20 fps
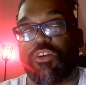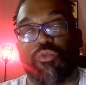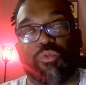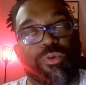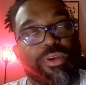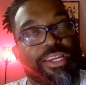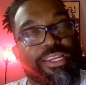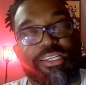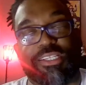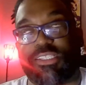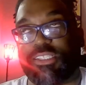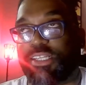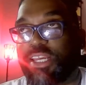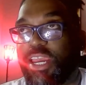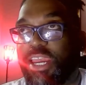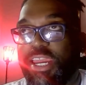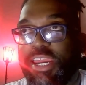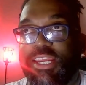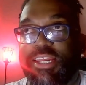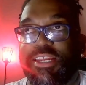
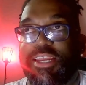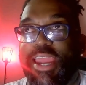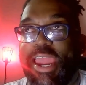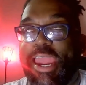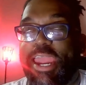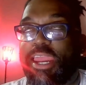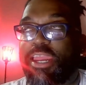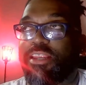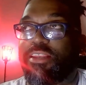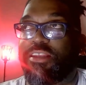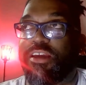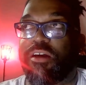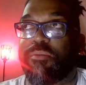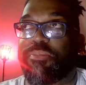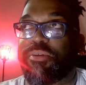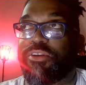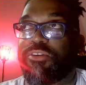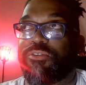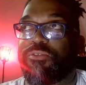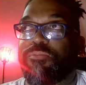Ricochet,
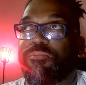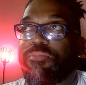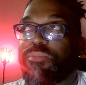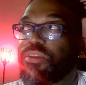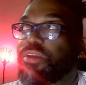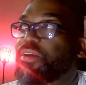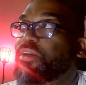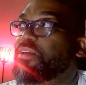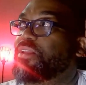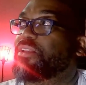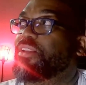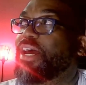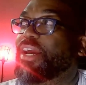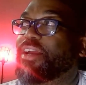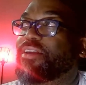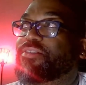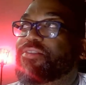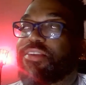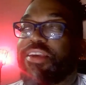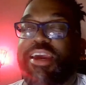AEW,
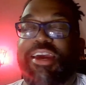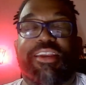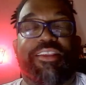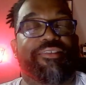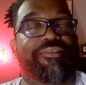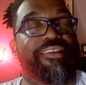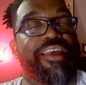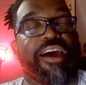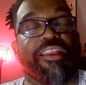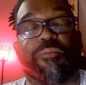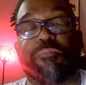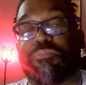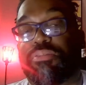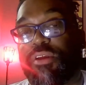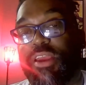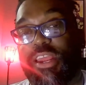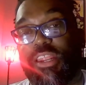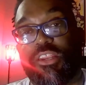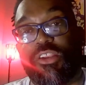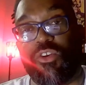like I said, is not a
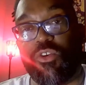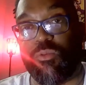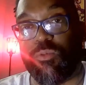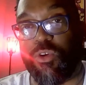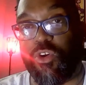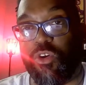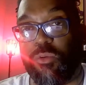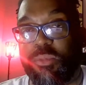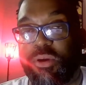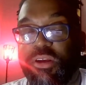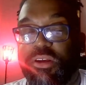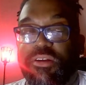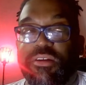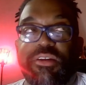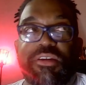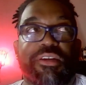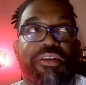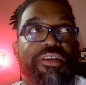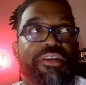brand new rumor.